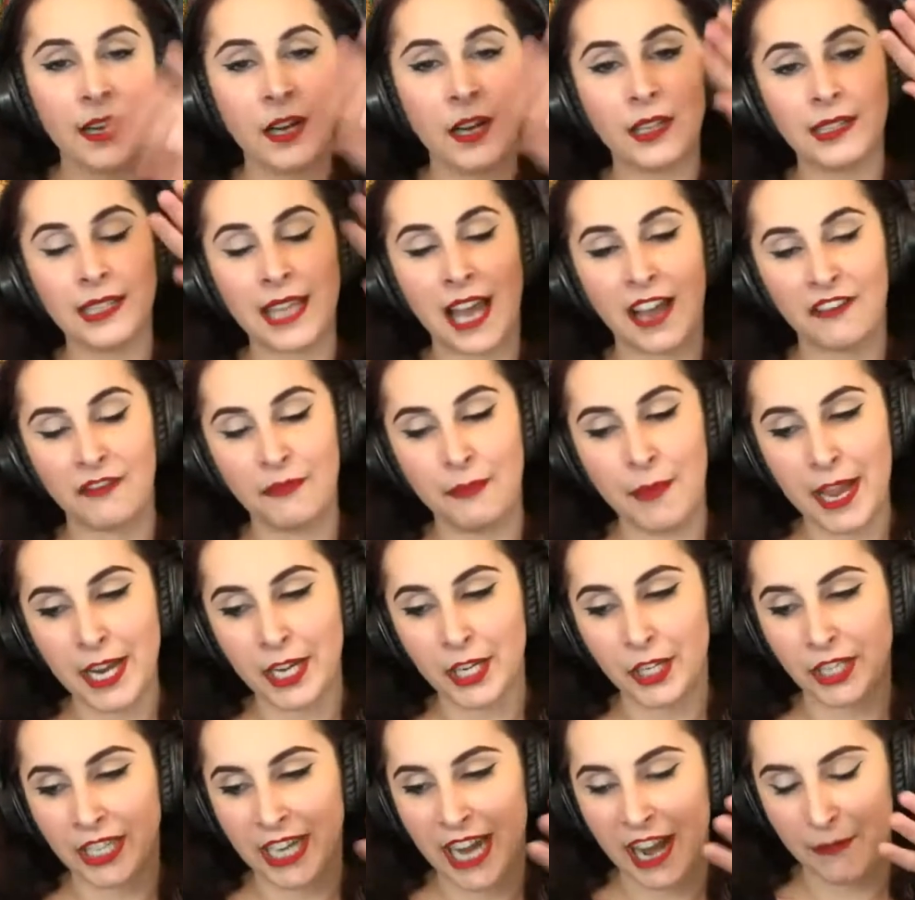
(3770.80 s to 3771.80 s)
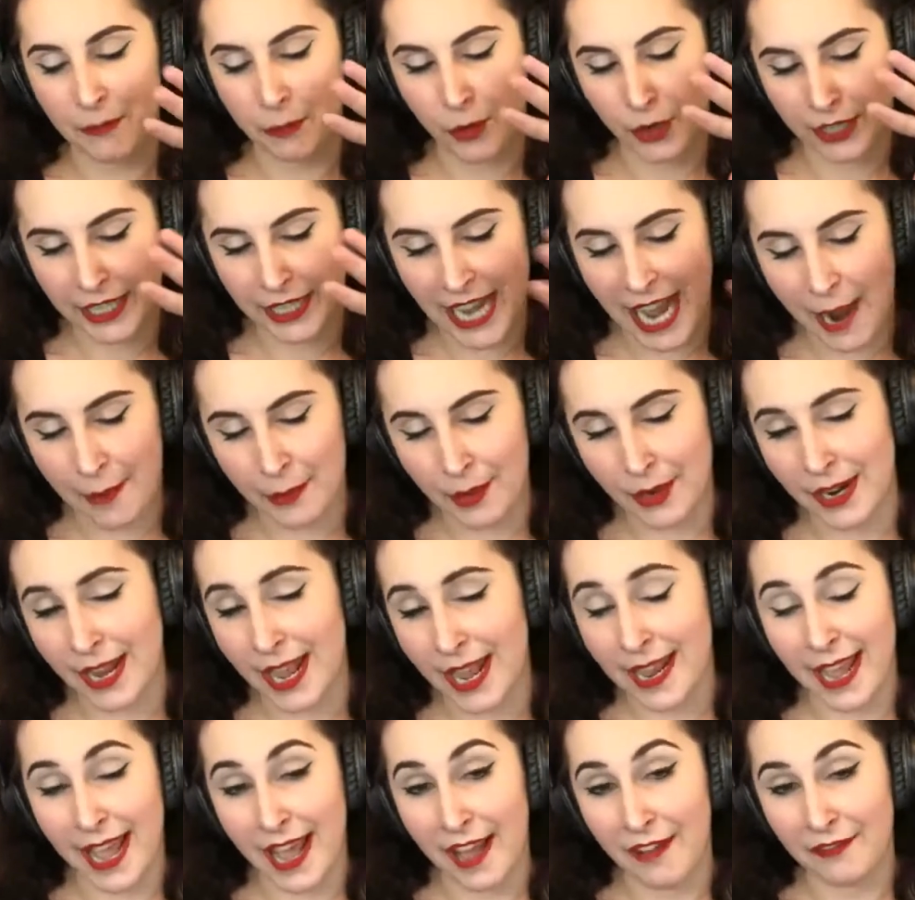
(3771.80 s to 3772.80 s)
Left bank, you're going to have more
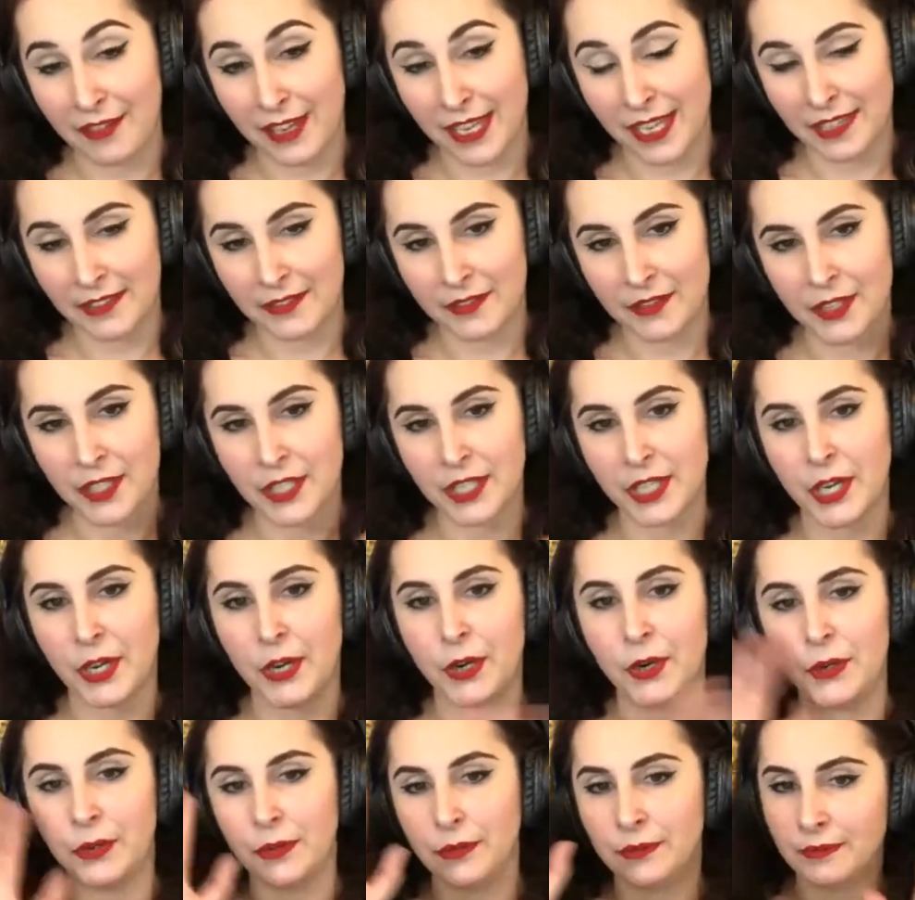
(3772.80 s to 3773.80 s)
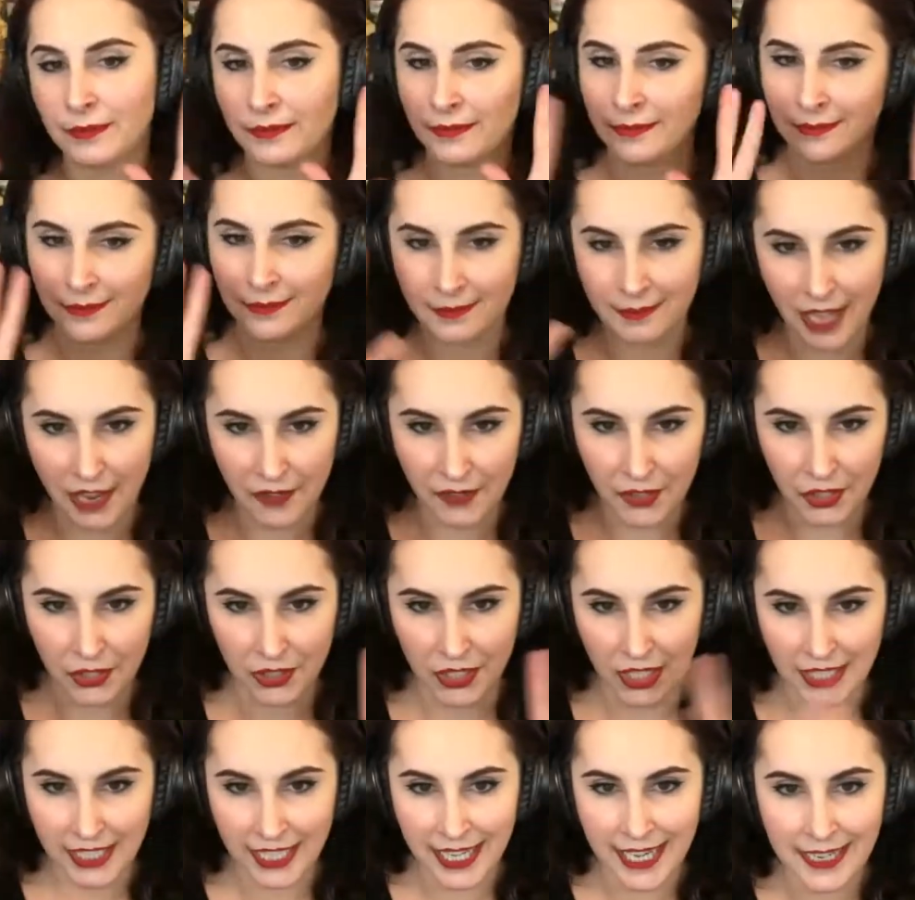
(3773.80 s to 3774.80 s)
Cabernet heavy. So if you're
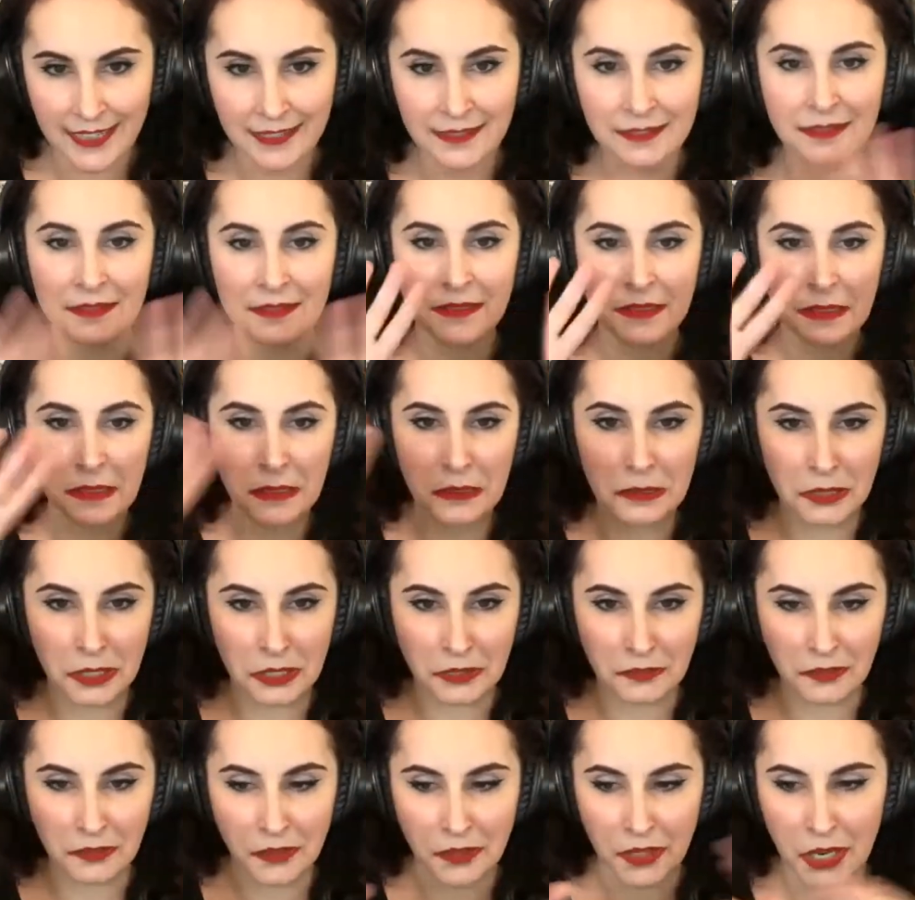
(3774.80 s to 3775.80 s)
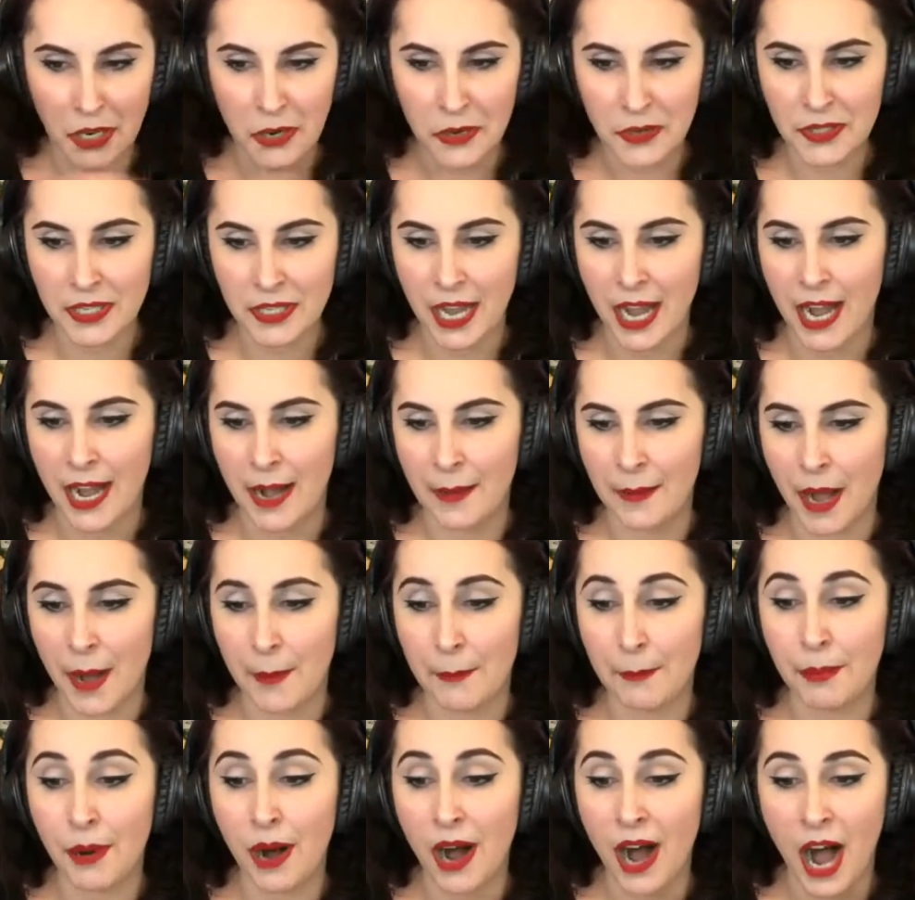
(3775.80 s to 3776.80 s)
looking, look for those. A
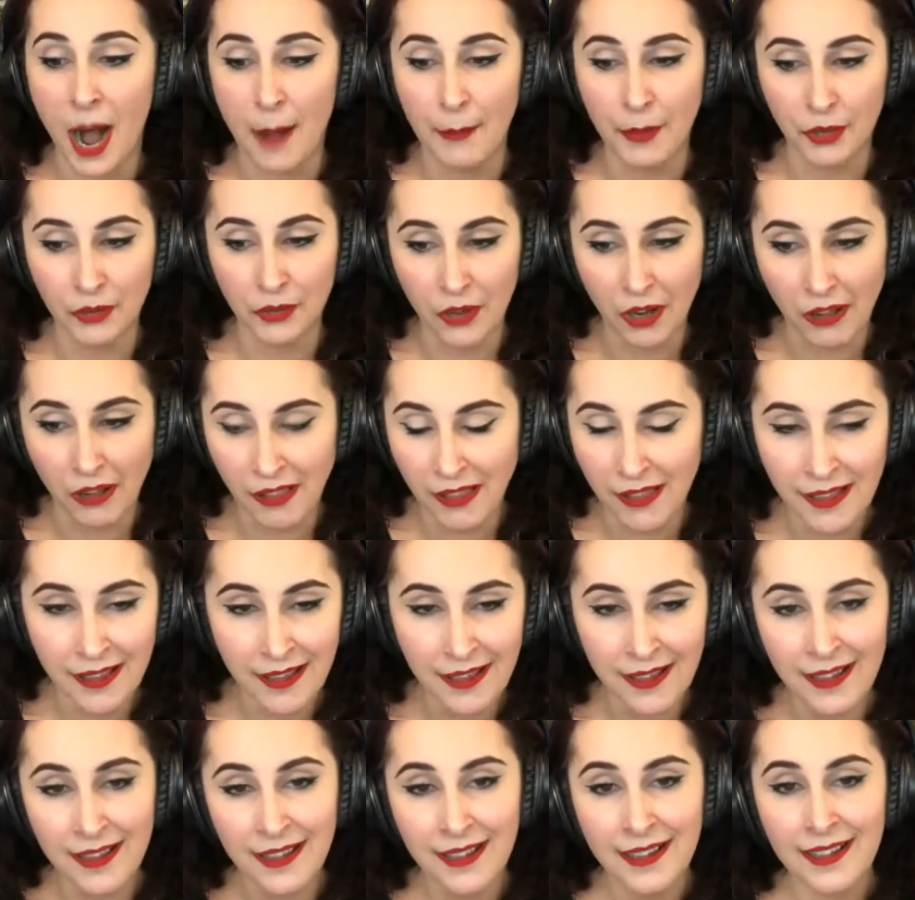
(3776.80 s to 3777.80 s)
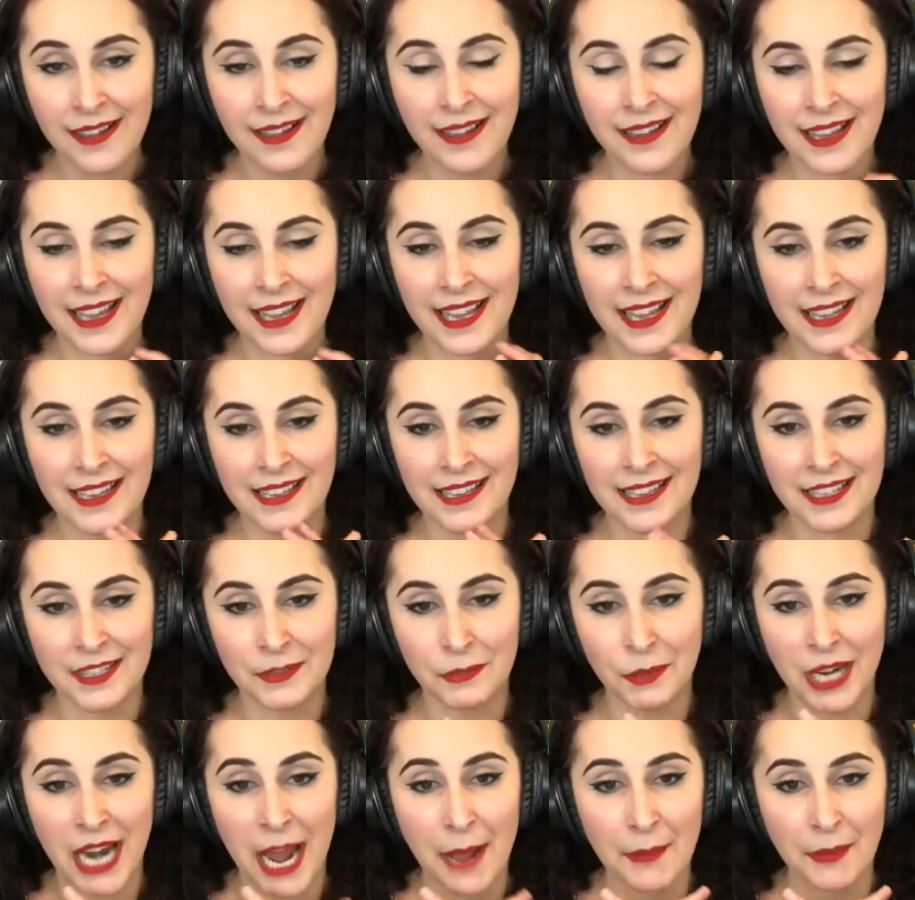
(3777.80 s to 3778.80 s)
Pomerol is
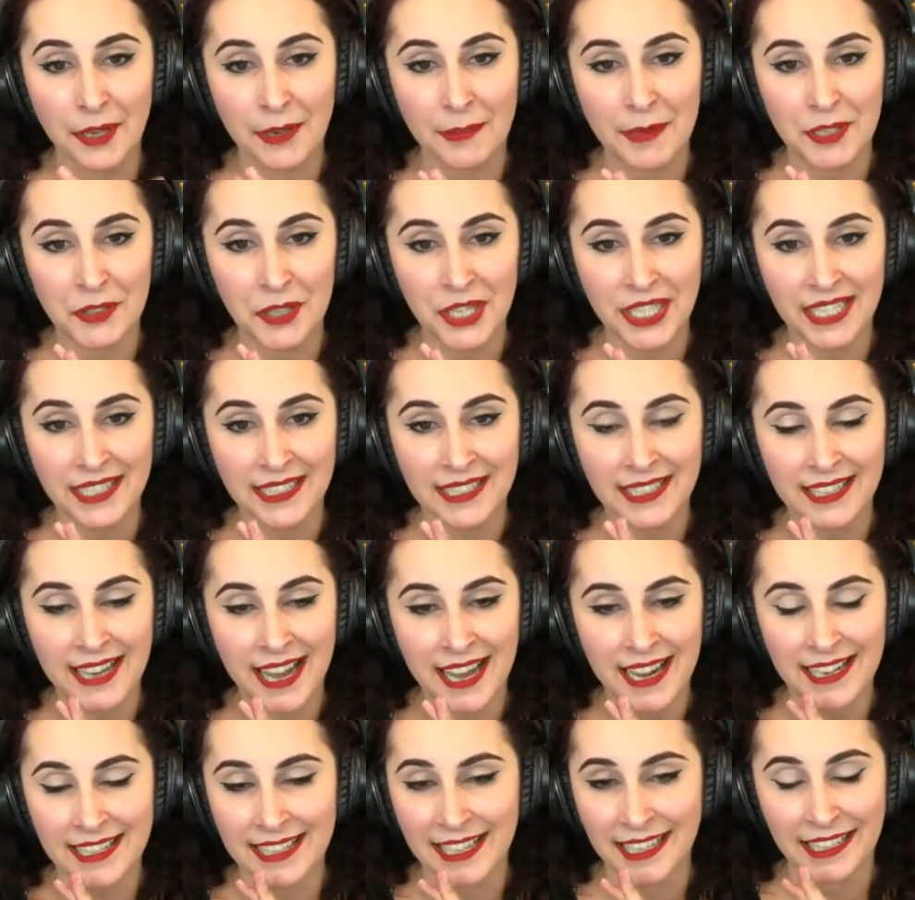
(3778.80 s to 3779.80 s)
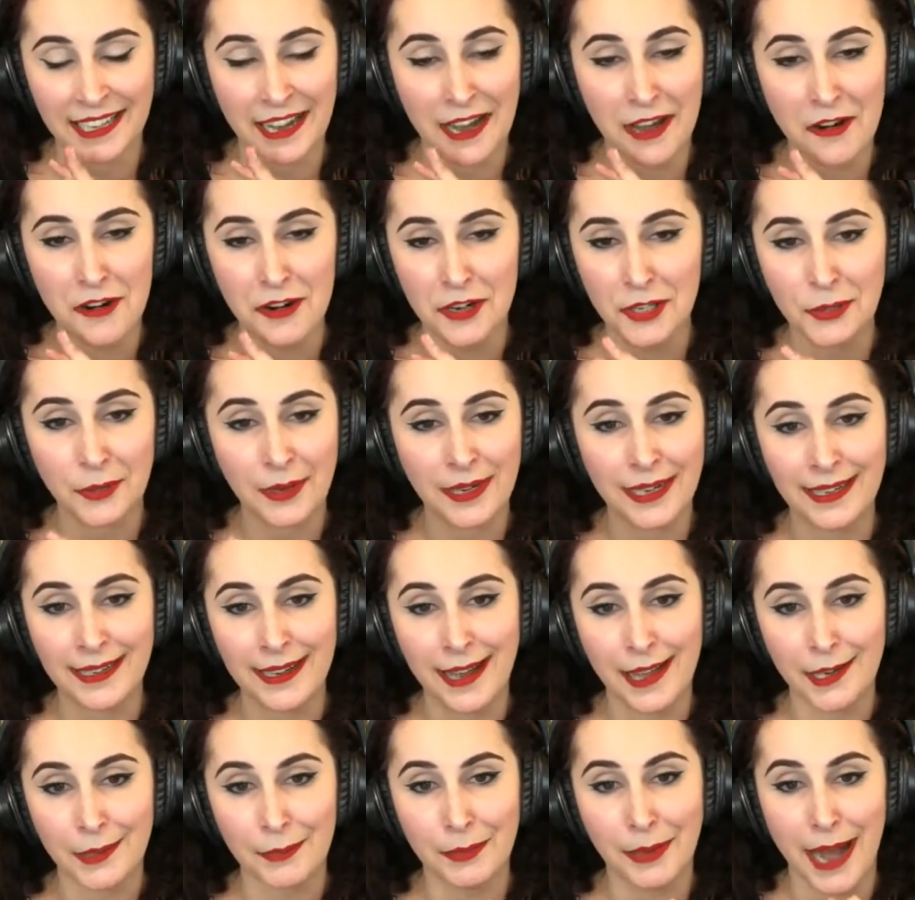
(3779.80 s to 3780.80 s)
what I'm going to be drinking tonight. It's like a $120
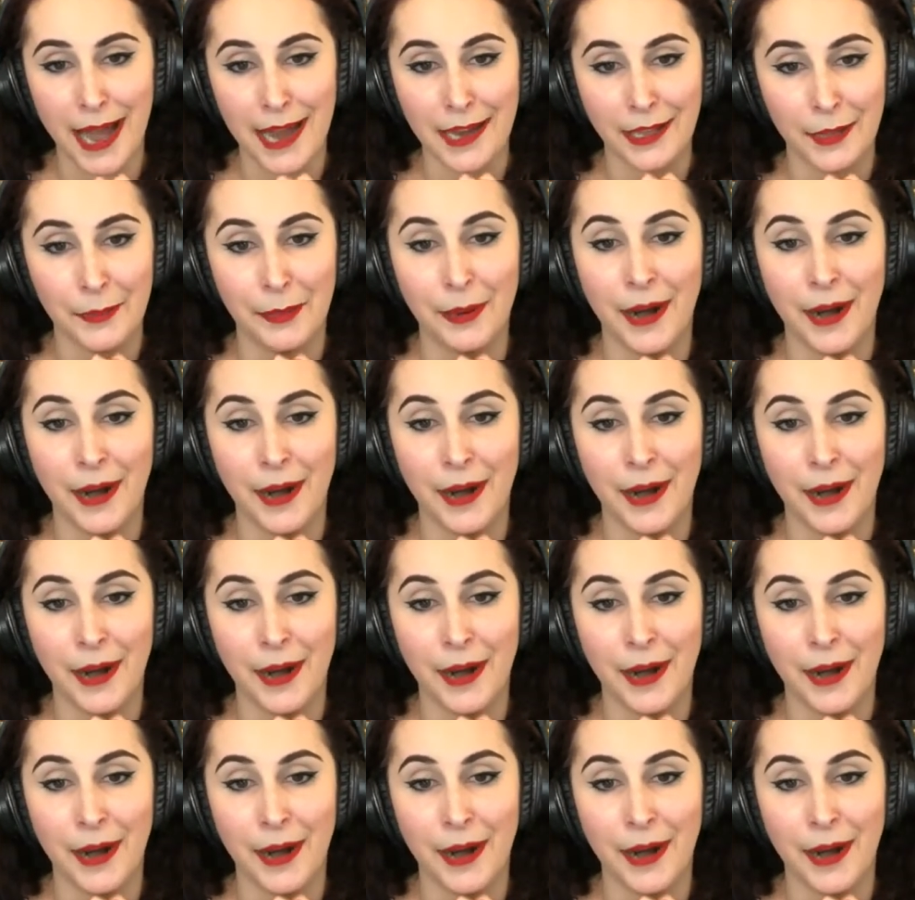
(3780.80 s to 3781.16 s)
bottle of